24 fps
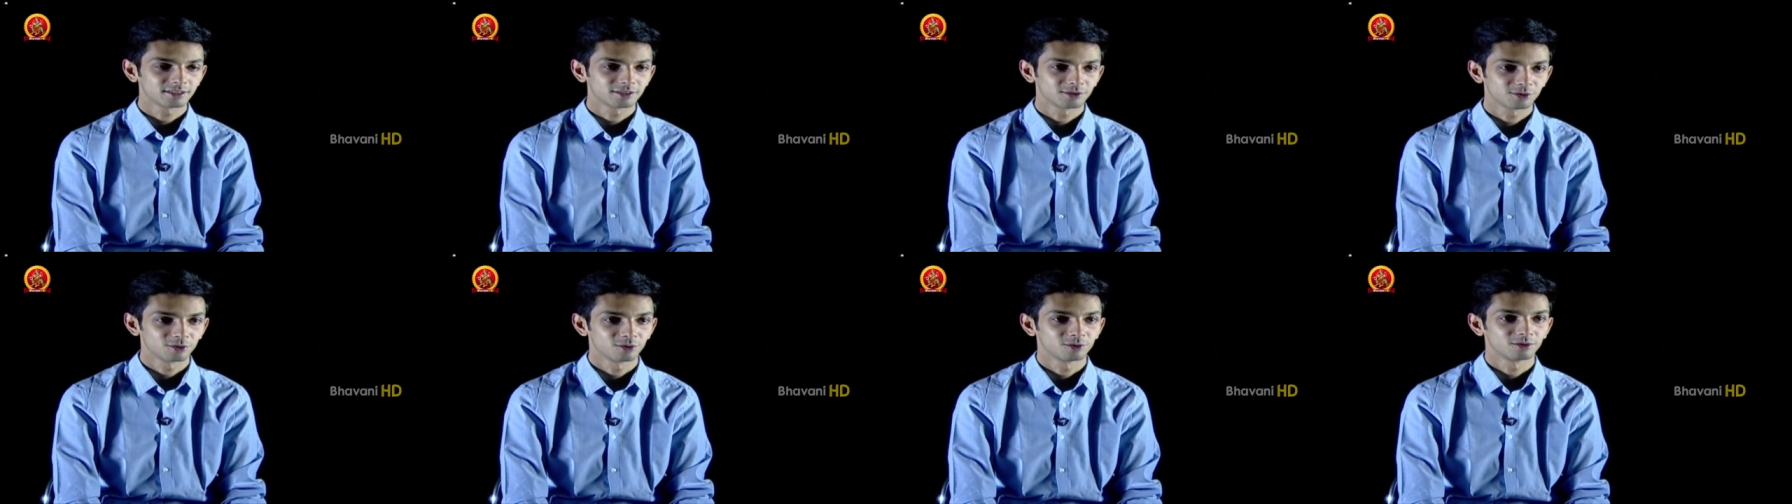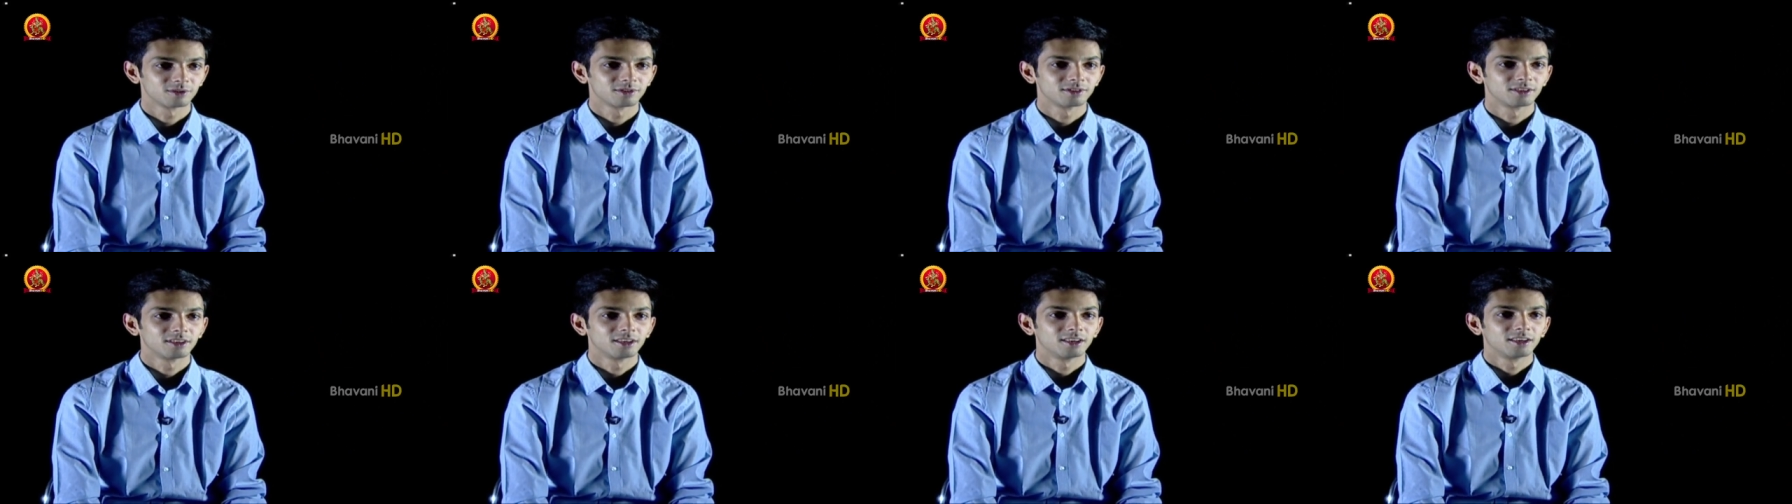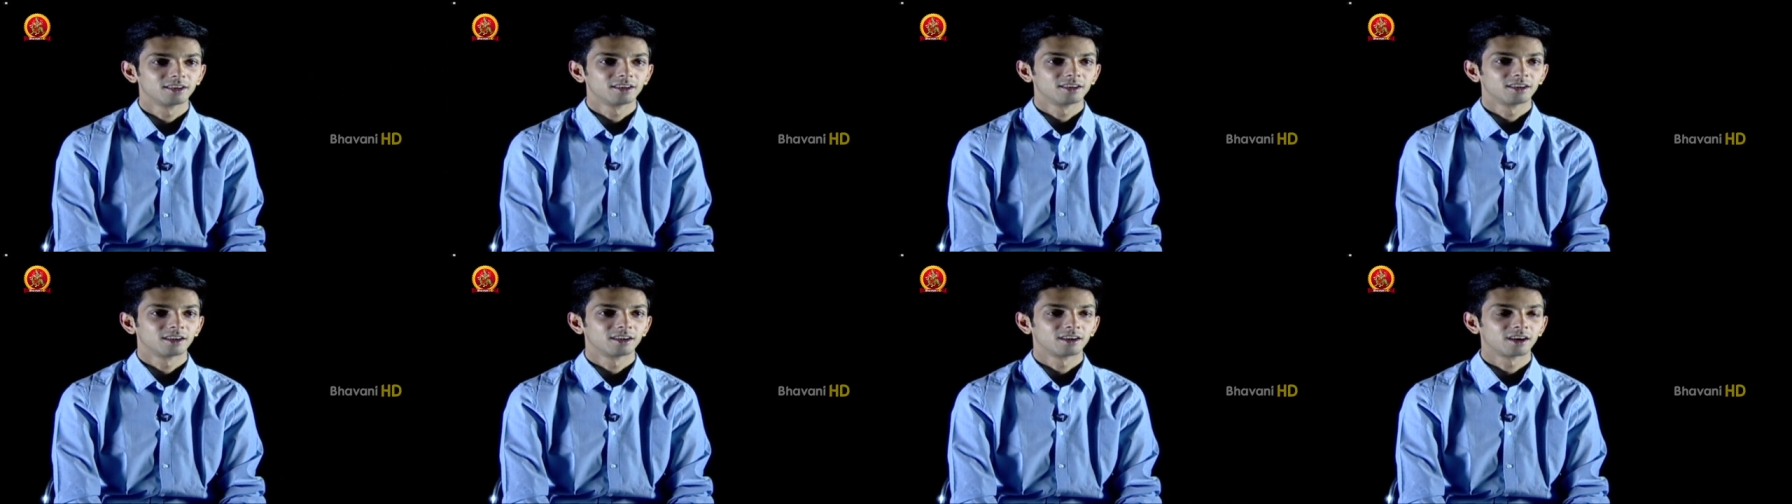So
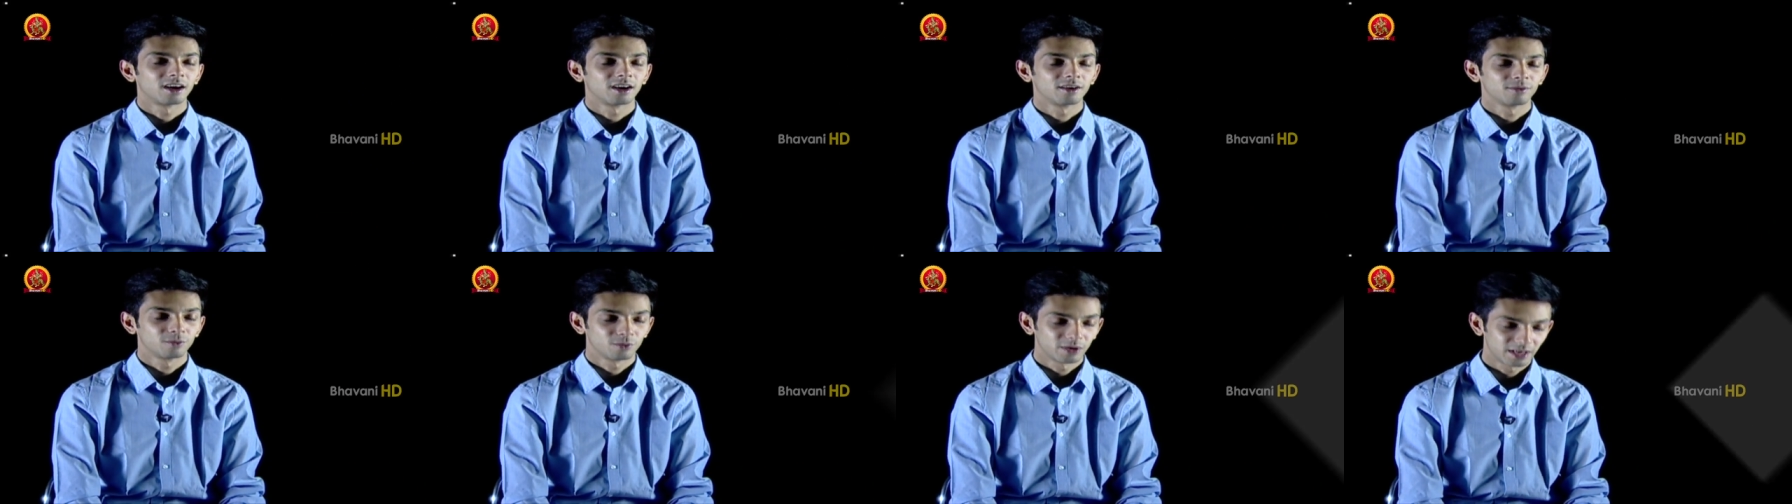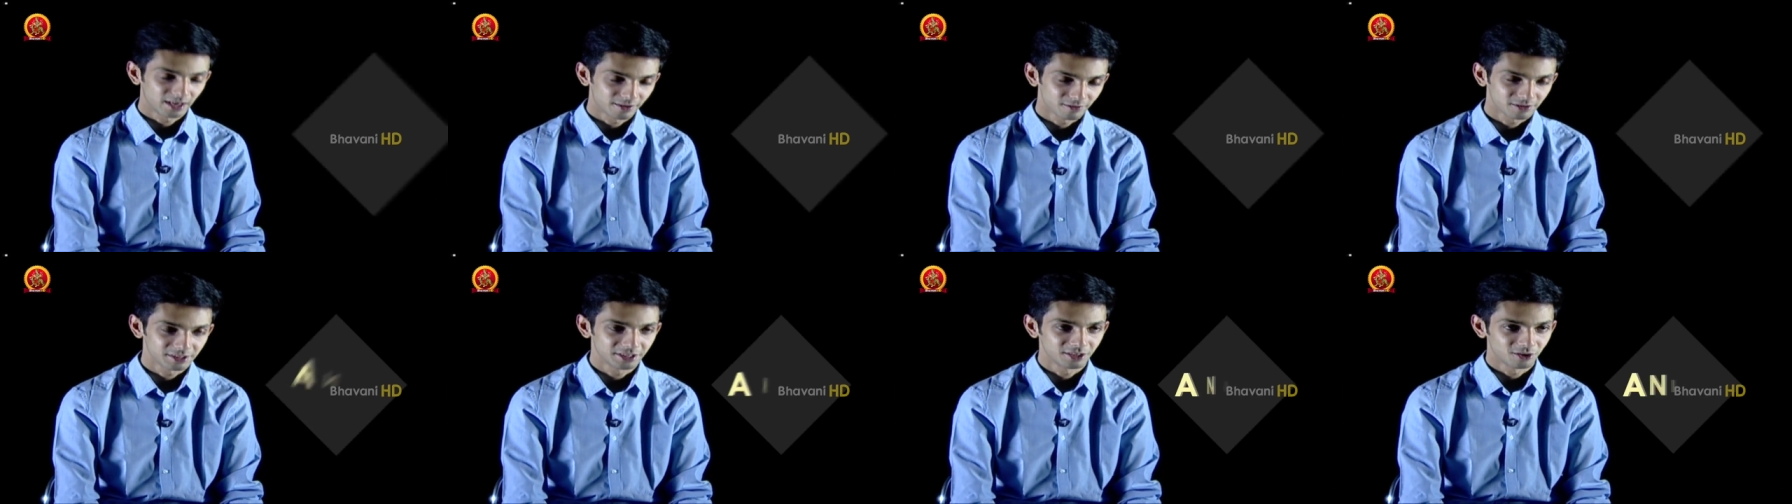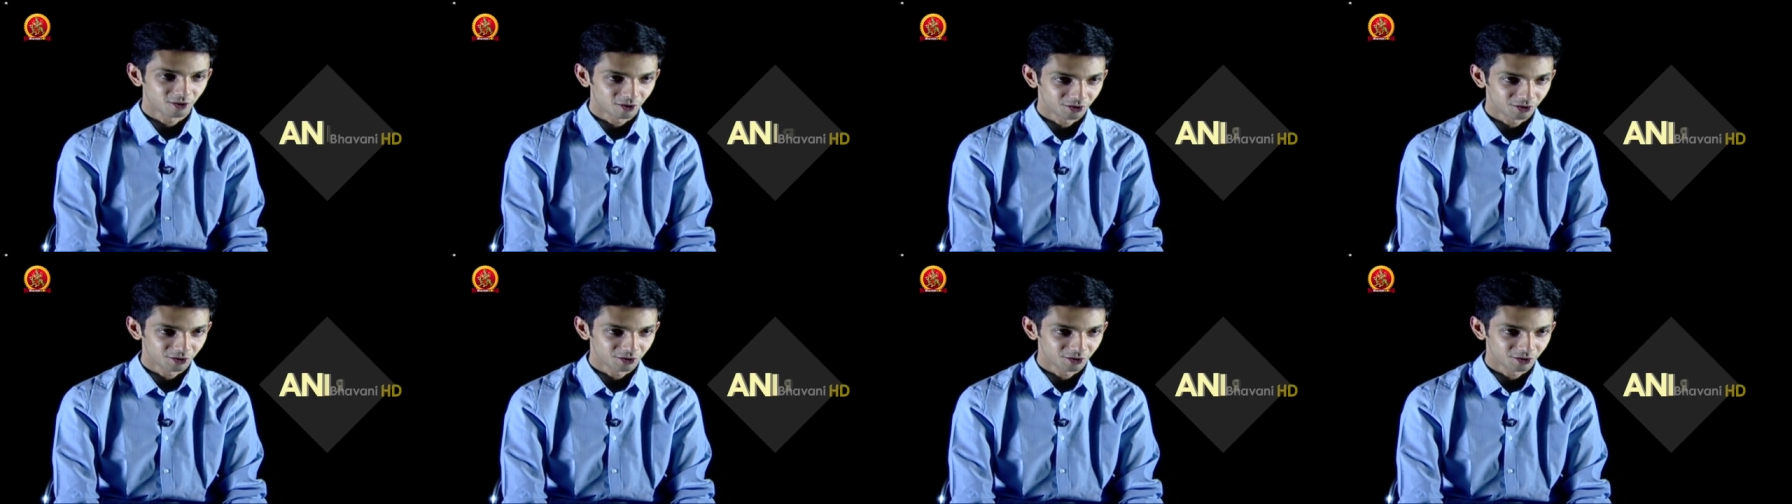whenever the